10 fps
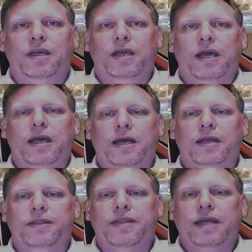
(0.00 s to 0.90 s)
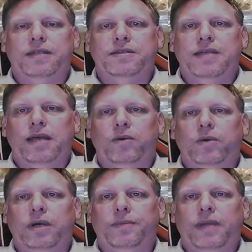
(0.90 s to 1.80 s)
And that's how
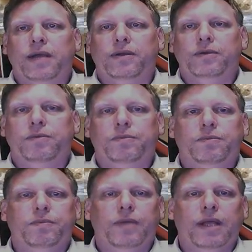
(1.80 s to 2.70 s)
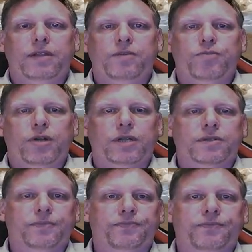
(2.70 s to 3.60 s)
you edit your product.
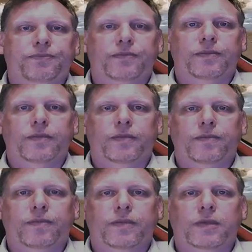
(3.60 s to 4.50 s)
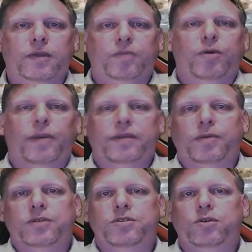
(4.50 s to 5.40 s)
So I'll go to my
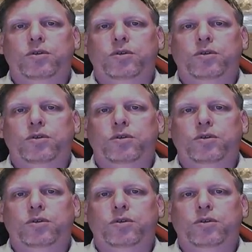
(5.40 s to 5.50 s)
store,